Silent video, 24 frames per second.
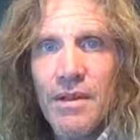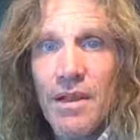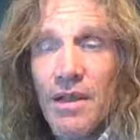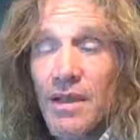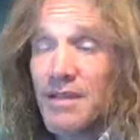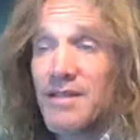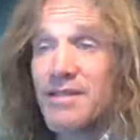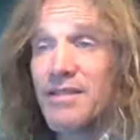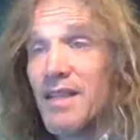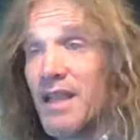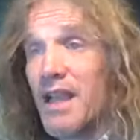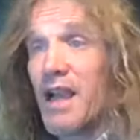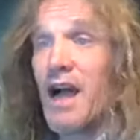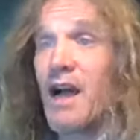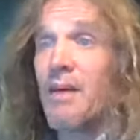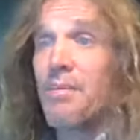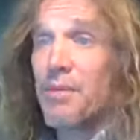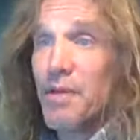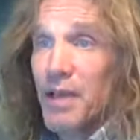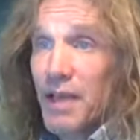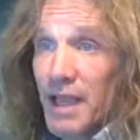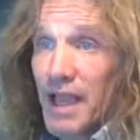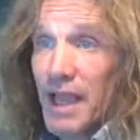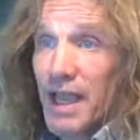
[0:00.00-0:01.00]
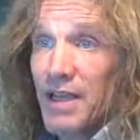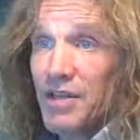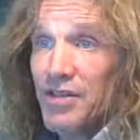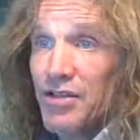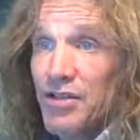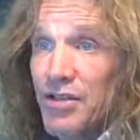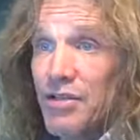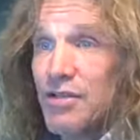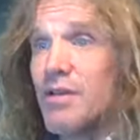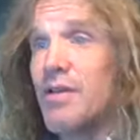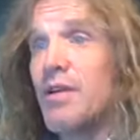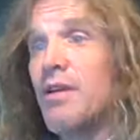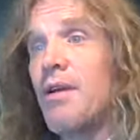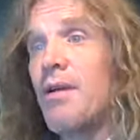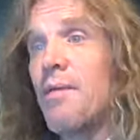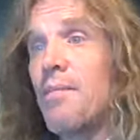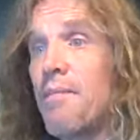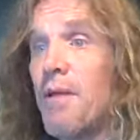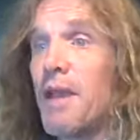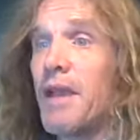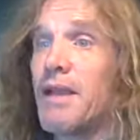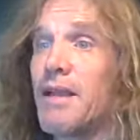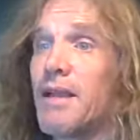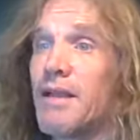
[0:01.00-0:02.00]
Is the obligation
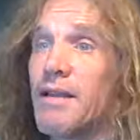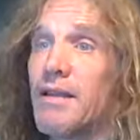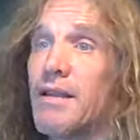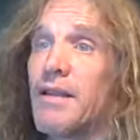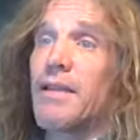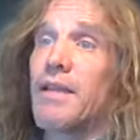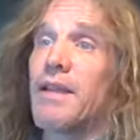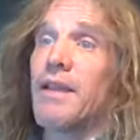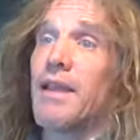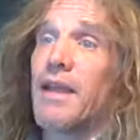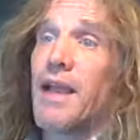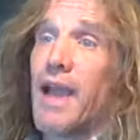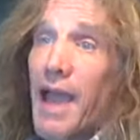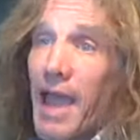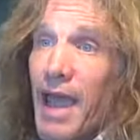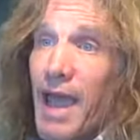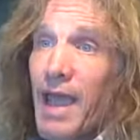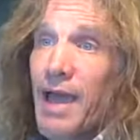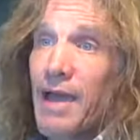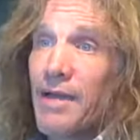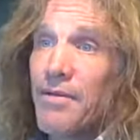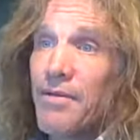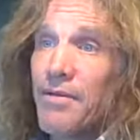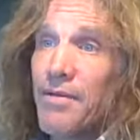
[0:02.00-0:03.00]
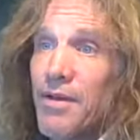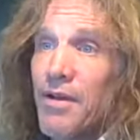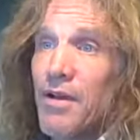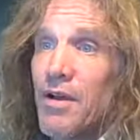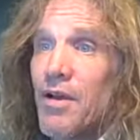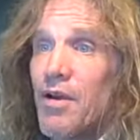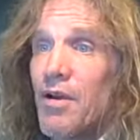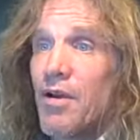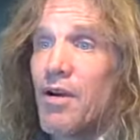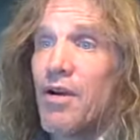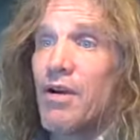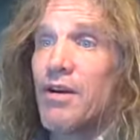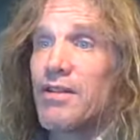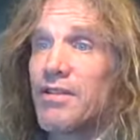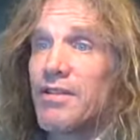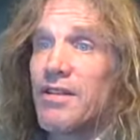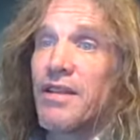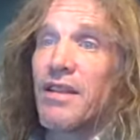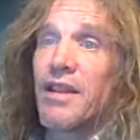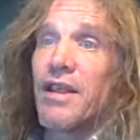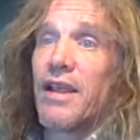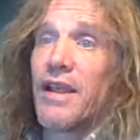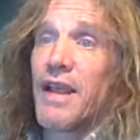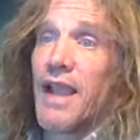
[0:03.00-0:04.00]
making the thing have, or is the
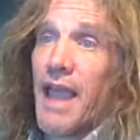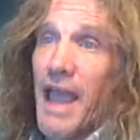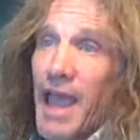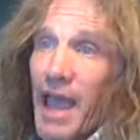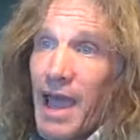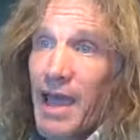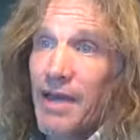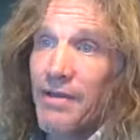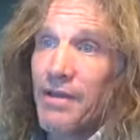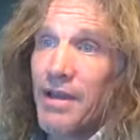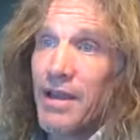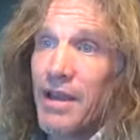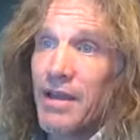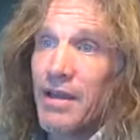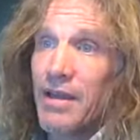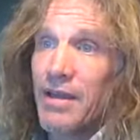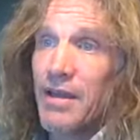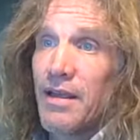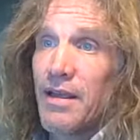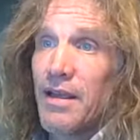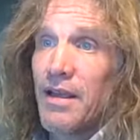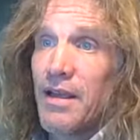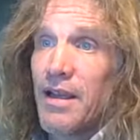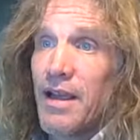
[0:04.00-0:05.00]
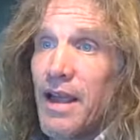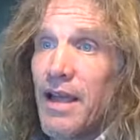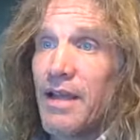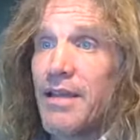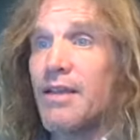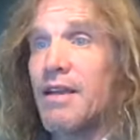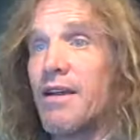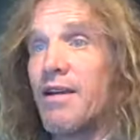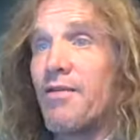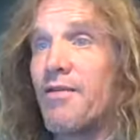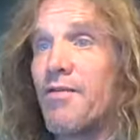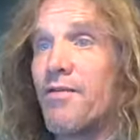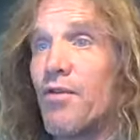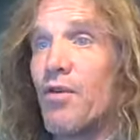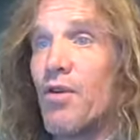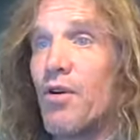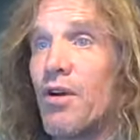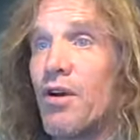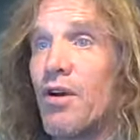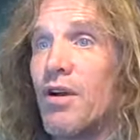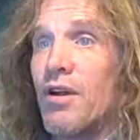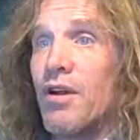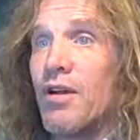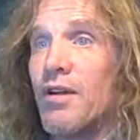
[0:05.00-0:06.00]
thing having, and
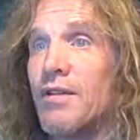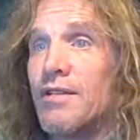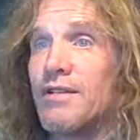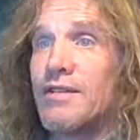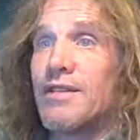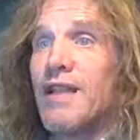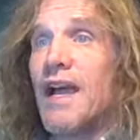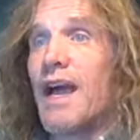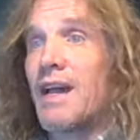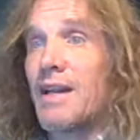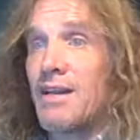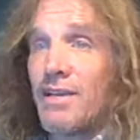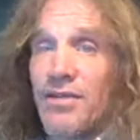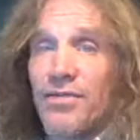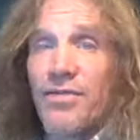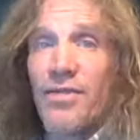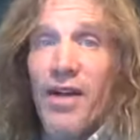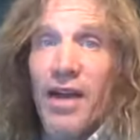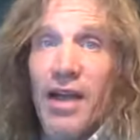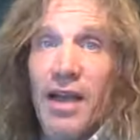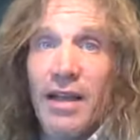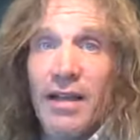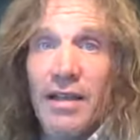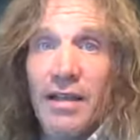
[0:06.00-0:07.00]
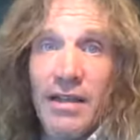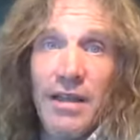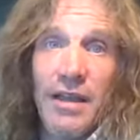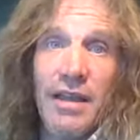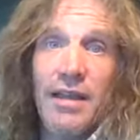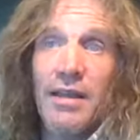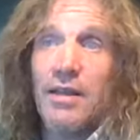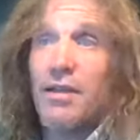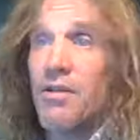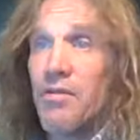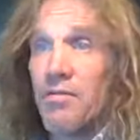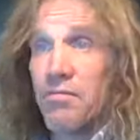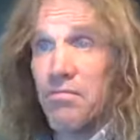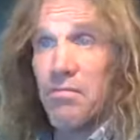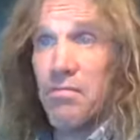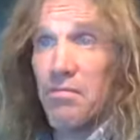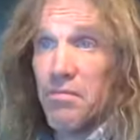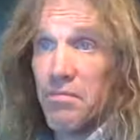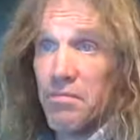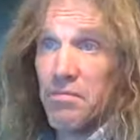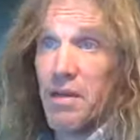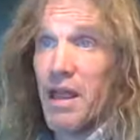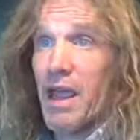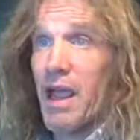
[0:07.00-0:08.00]
therefore satisfying the
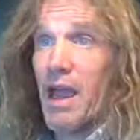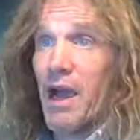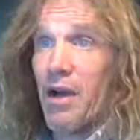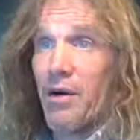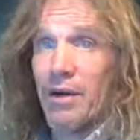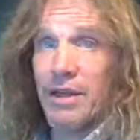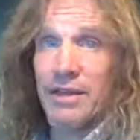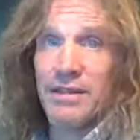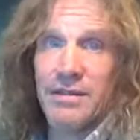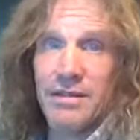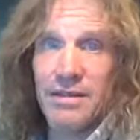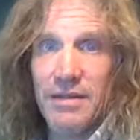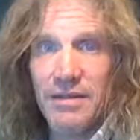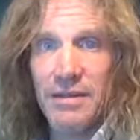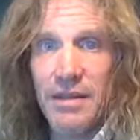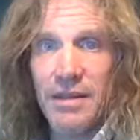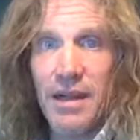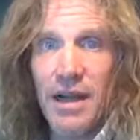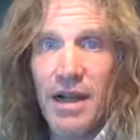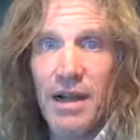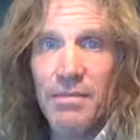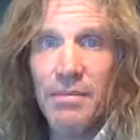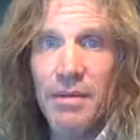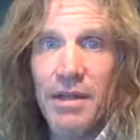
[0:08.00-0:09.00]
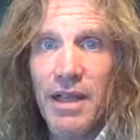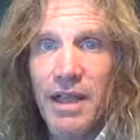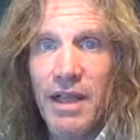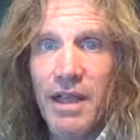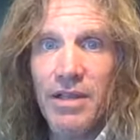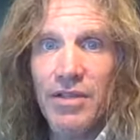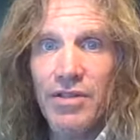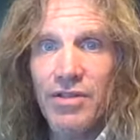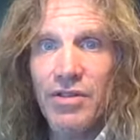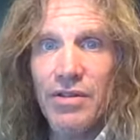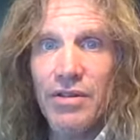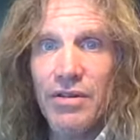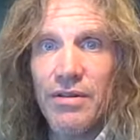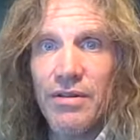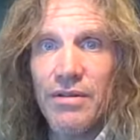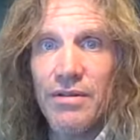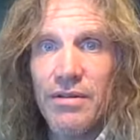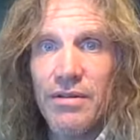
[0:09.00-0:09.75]
now existing obligation?